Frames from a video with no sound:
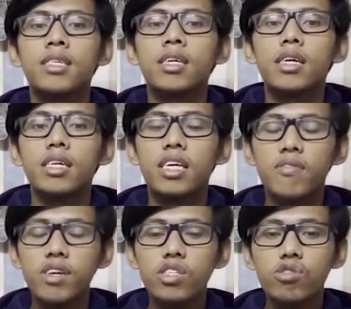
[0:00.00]

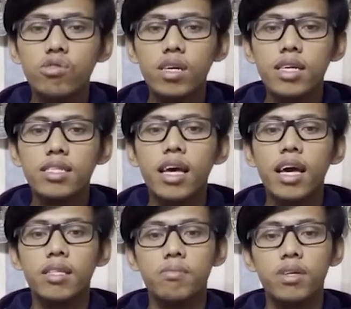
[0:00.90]
Giving tourist
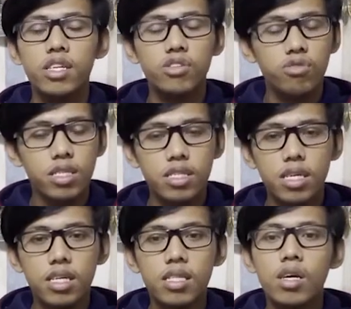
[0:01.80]

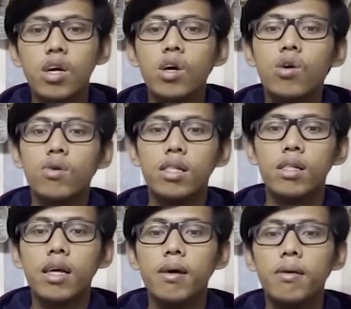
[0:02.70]
administration will
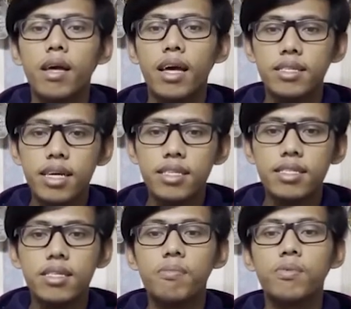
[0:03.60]
adjust
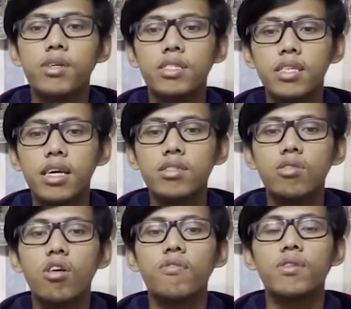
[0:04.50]
the presence
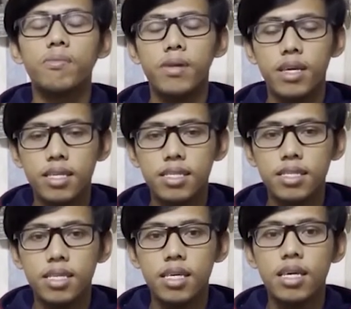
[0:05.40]
of the place.
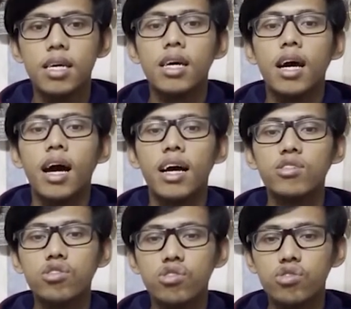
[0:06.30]

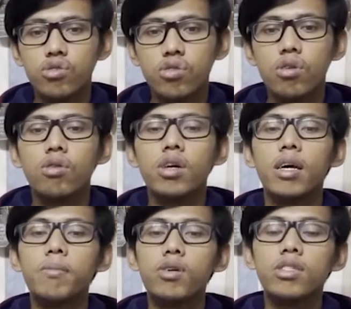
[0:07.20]
Uncontrolled or
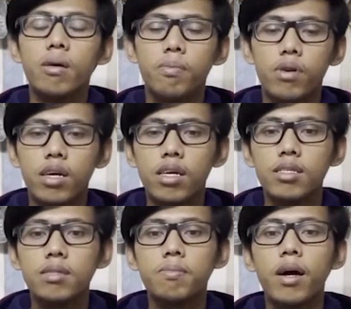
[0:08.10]
abuse
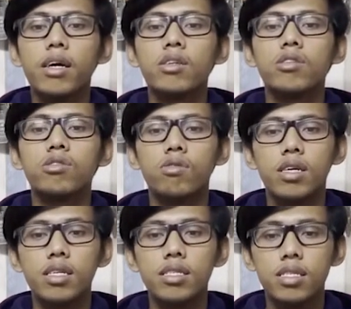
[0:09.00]
appearance by
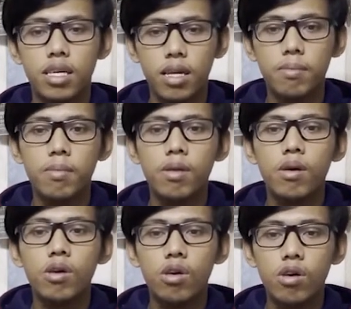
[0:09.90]
tourists can
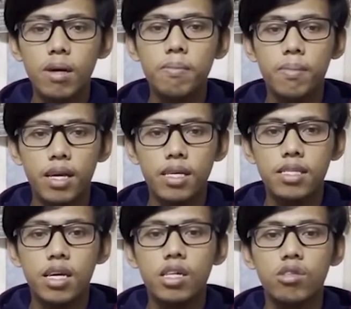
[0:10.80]
corrupt place,
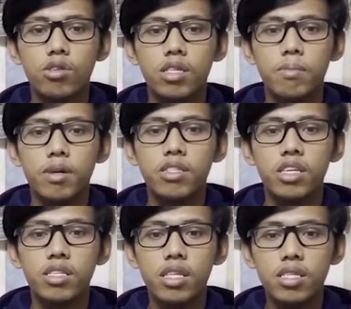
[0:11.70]
notable
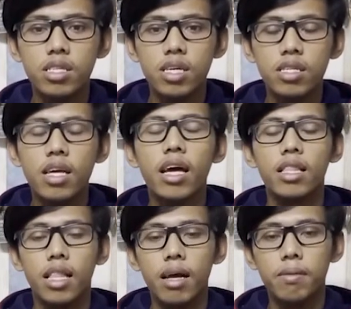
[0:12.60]
destination, and
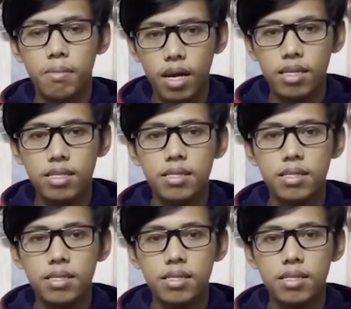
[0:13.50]
landmarks.